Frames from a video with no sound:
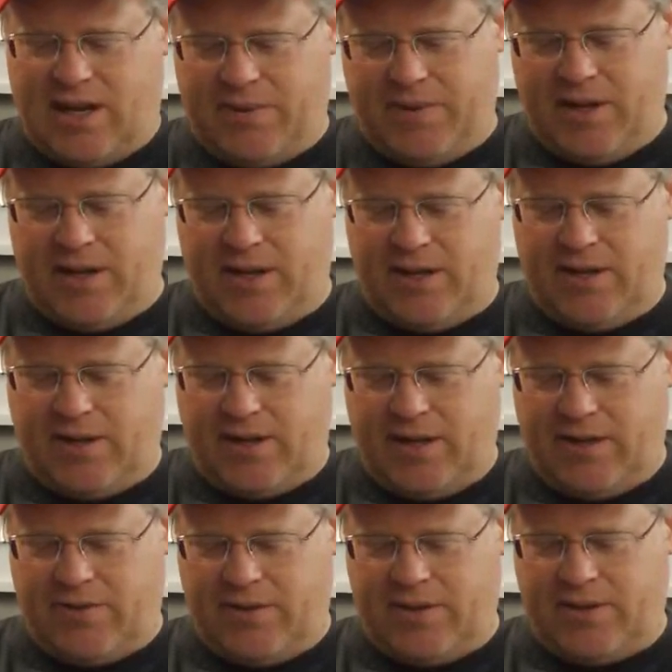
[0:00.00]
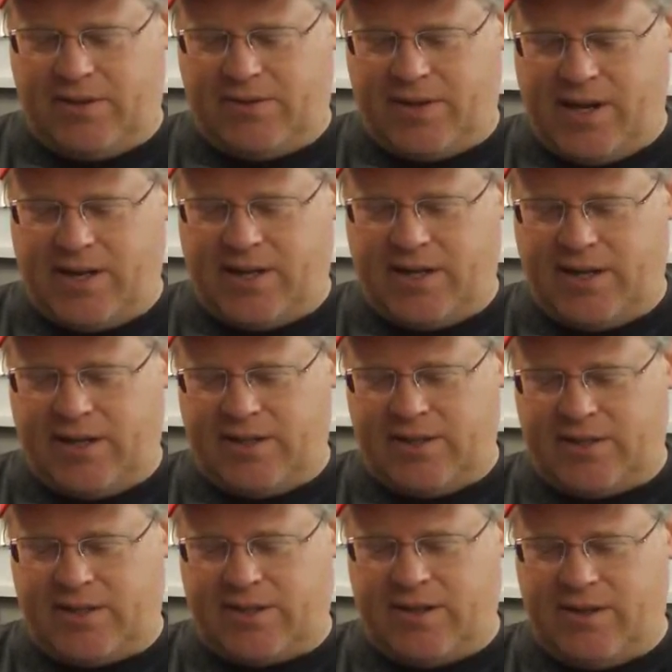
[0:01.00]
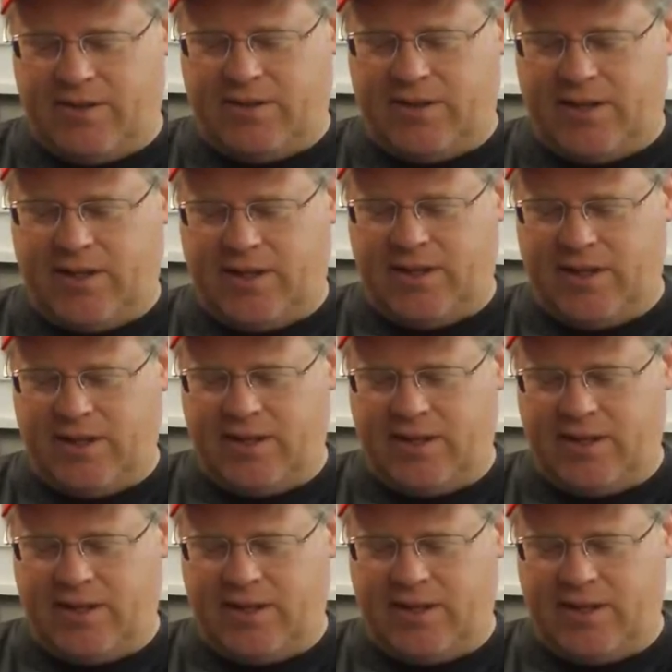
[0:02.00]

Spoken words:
I mean, you can even drag it slowly.